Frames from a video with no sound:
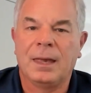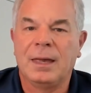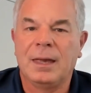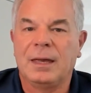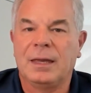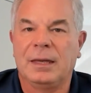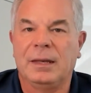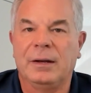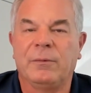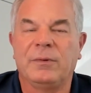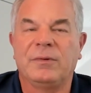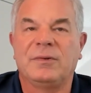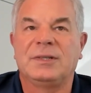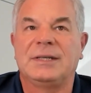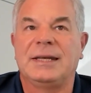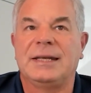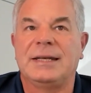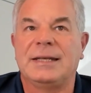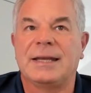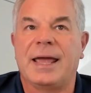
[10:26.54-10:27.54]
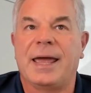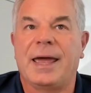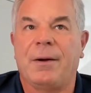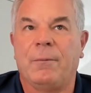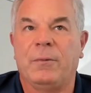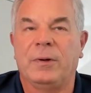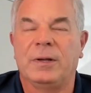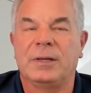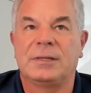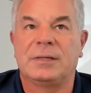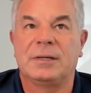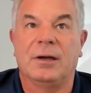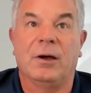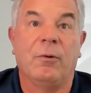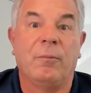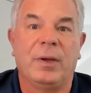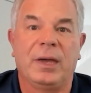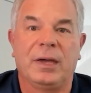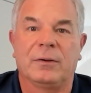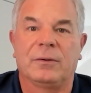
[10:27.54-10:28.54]
We've seen that with
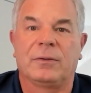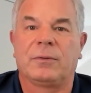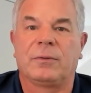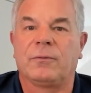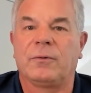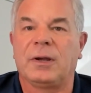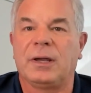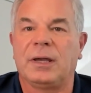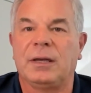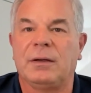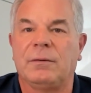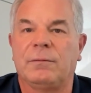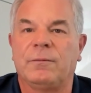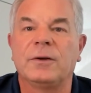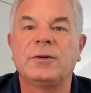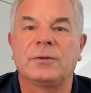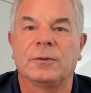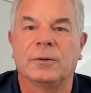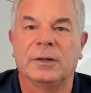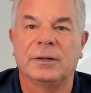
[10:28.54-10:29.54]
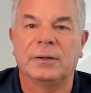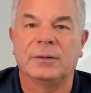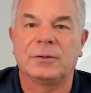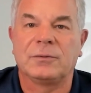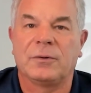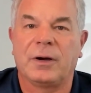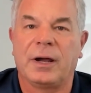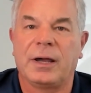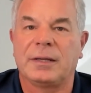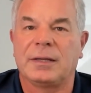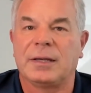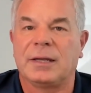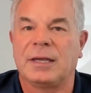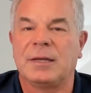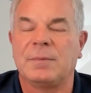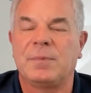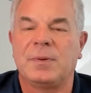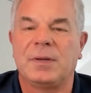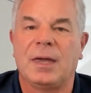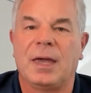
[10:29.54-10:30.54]
omega-3 fish oils, right?
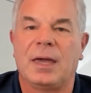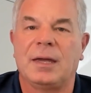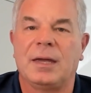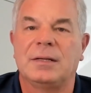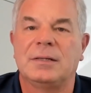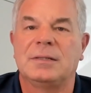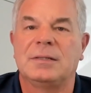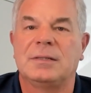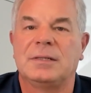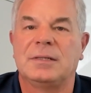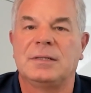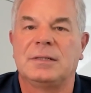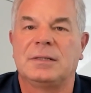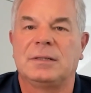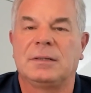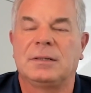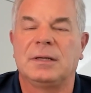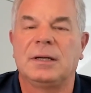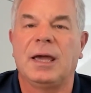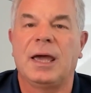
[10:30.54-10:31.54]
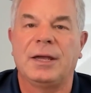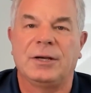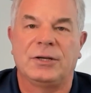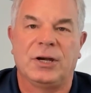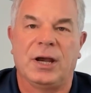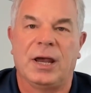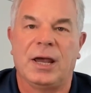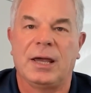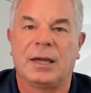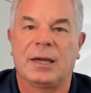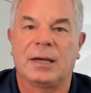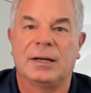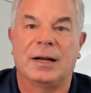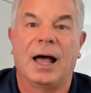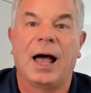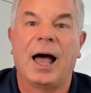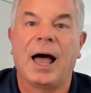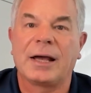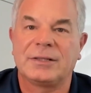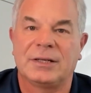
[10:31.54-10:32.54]
The EPA and DHA can
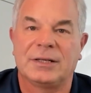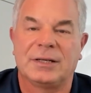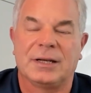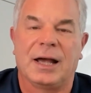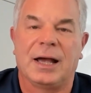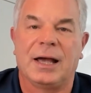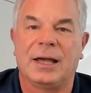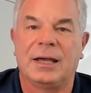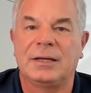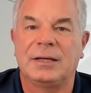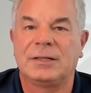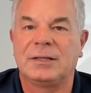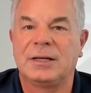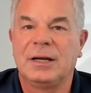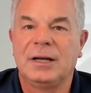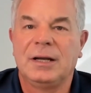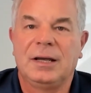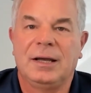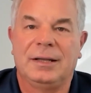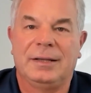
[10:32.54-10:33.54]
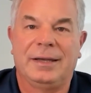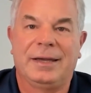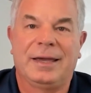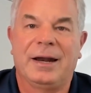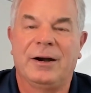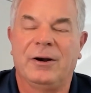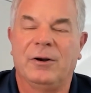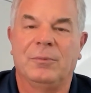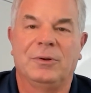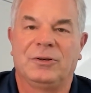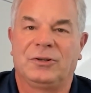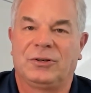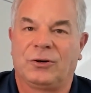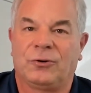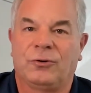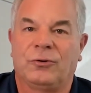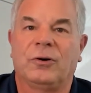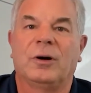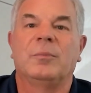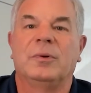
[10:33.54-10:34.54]
oxidize and they kind of almost
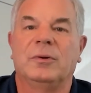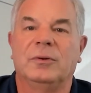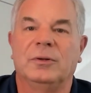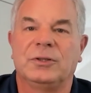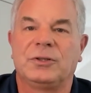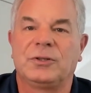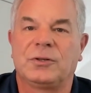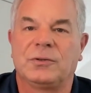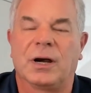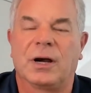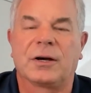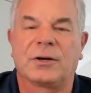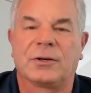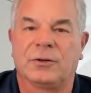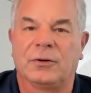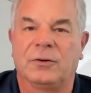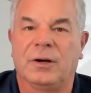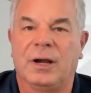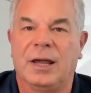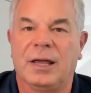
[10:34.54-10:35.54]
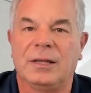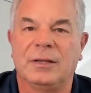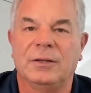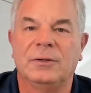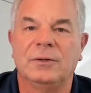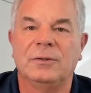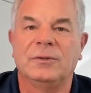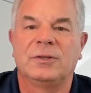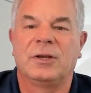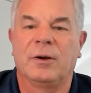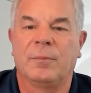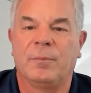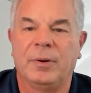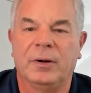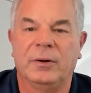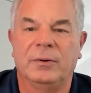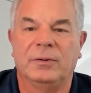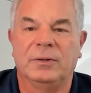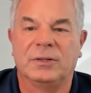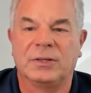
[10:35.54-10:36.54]
crumble in structure and lose their
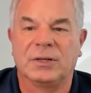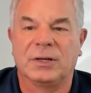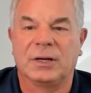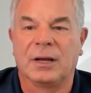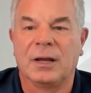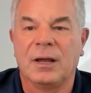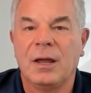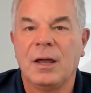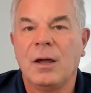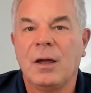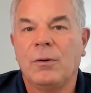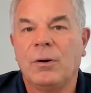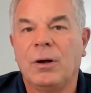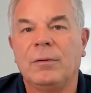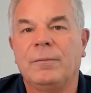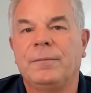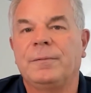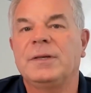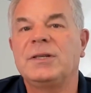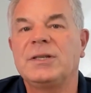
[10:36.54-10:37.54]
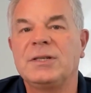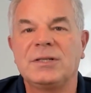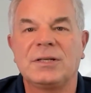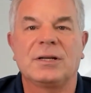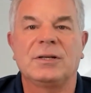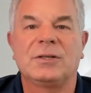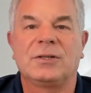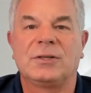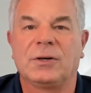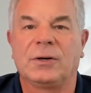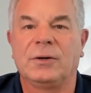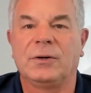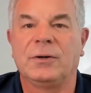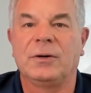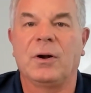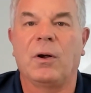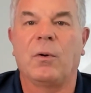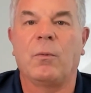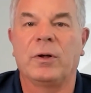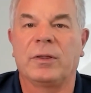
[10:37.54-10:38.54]
potency. Well, this is a
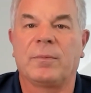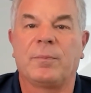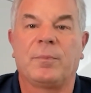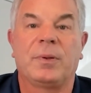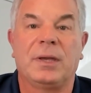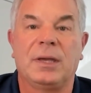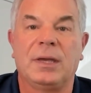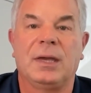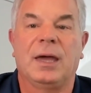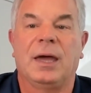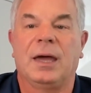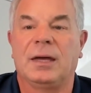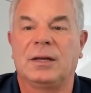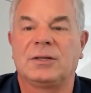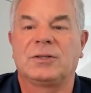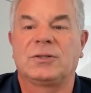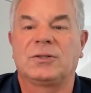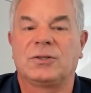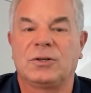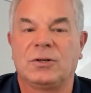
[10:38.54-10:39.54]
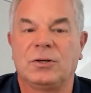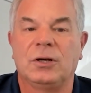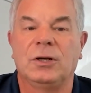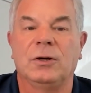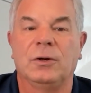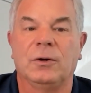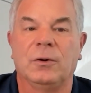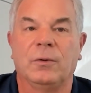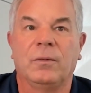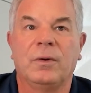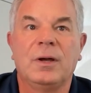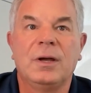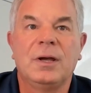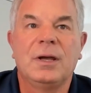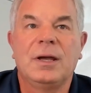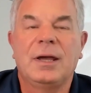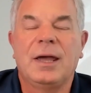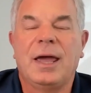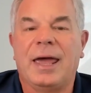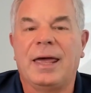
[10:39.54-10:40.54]
concern with PS2.
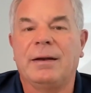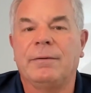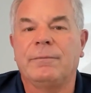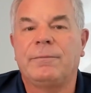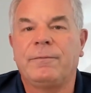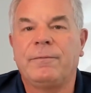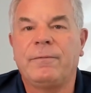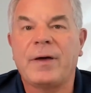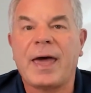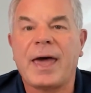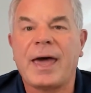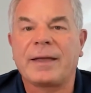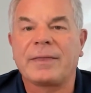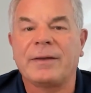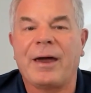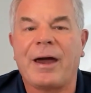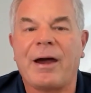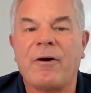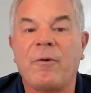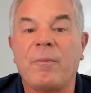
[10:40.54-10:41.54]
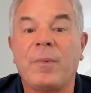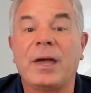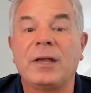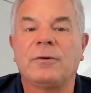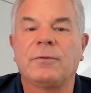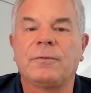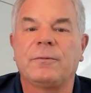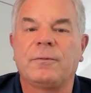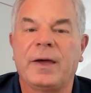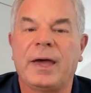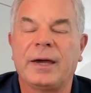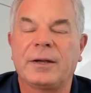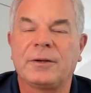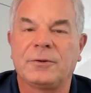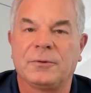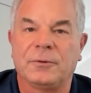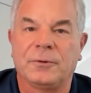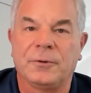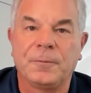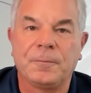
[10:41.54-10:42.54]
And in fact, our
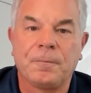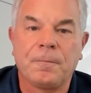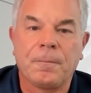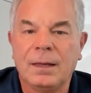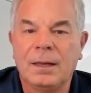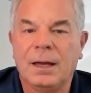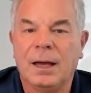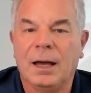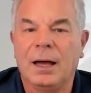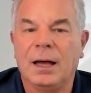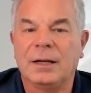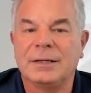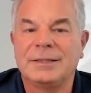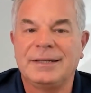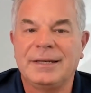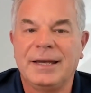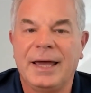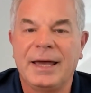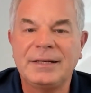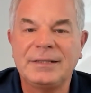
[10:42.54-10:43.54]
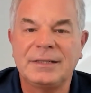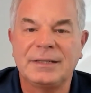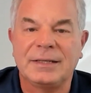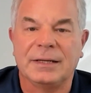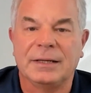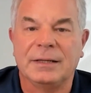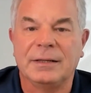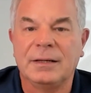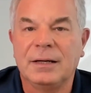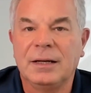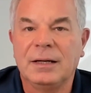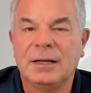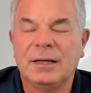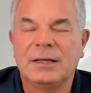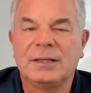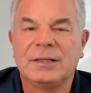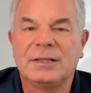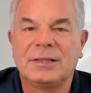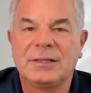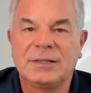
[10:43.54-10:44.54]
manufacturer tested
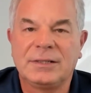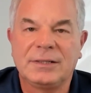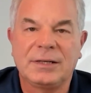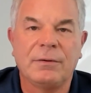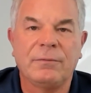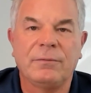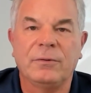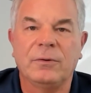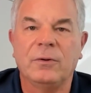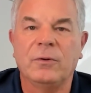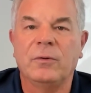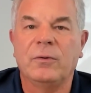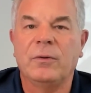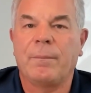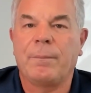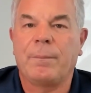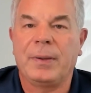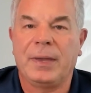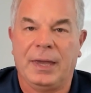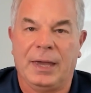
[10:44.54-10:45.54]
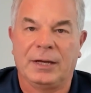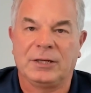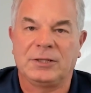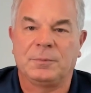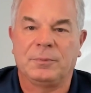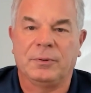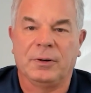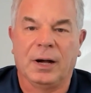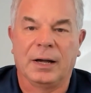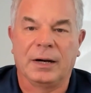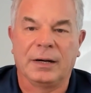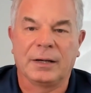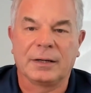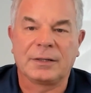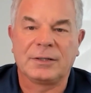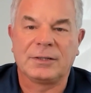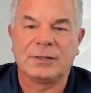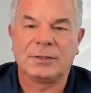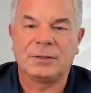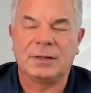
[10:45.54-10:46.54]
several PS
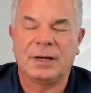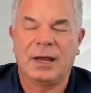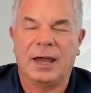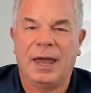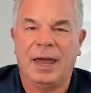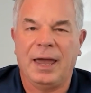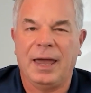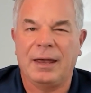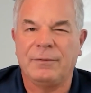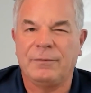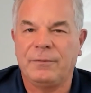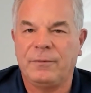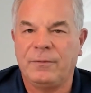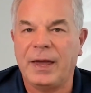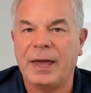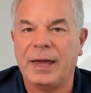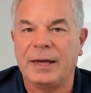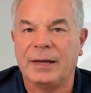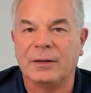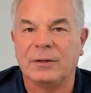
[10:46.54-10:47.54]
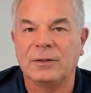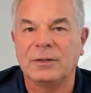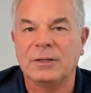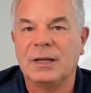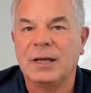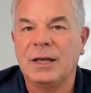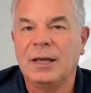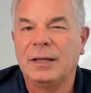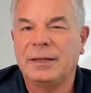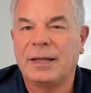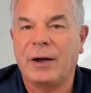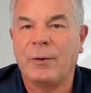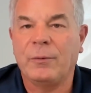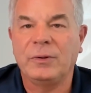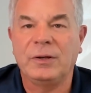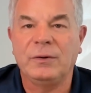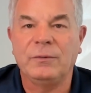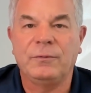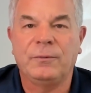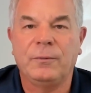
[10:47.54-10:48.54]
products and found that
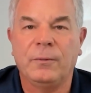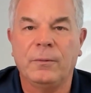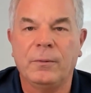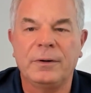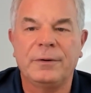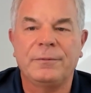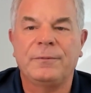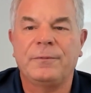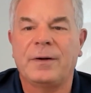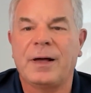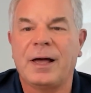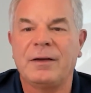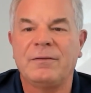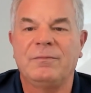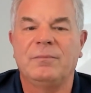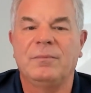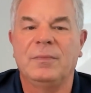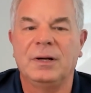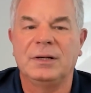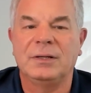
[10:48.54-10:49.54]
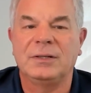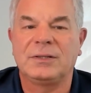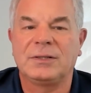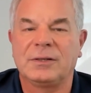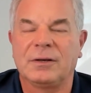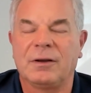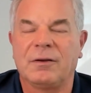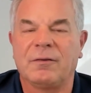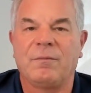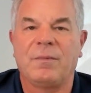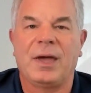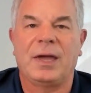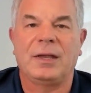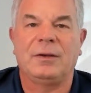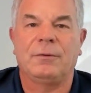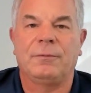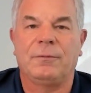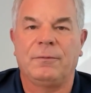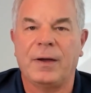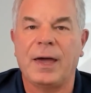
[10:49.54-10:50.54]
within 4 to 5 months of
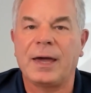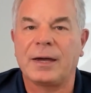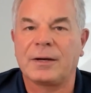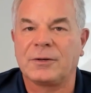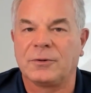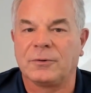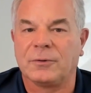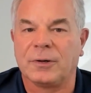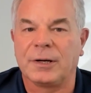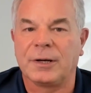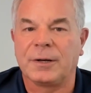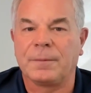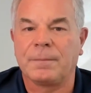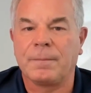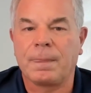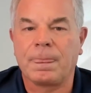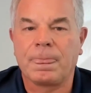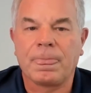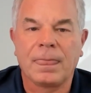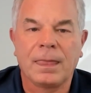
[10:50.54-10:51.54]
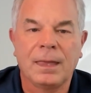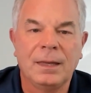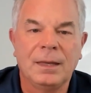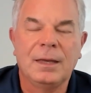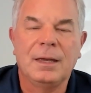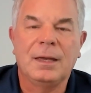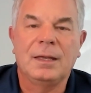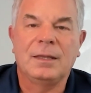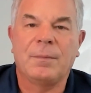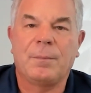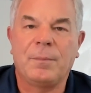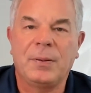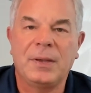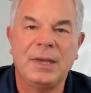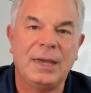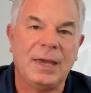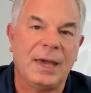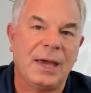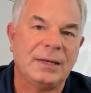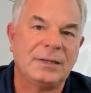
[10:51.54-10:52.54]
manufacturing, the
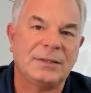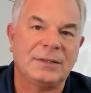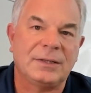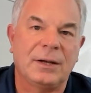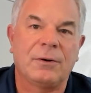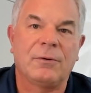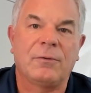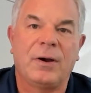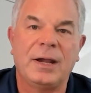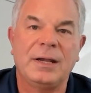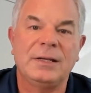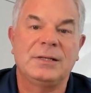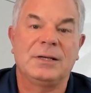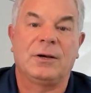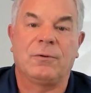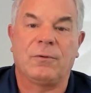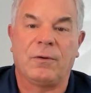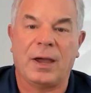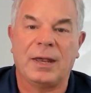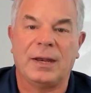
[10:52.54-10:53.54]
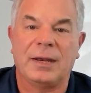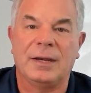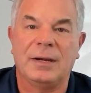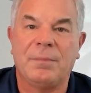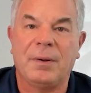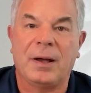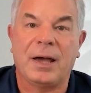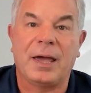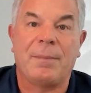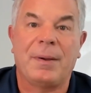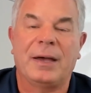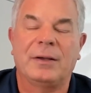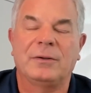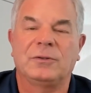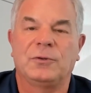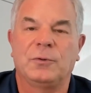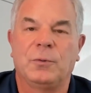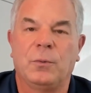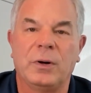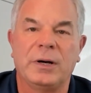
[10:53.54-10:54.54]
PS had already degraded by about
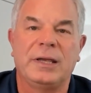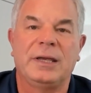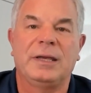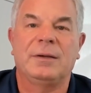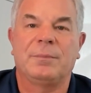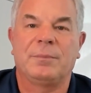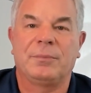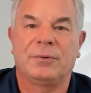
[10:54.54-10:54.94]
20%.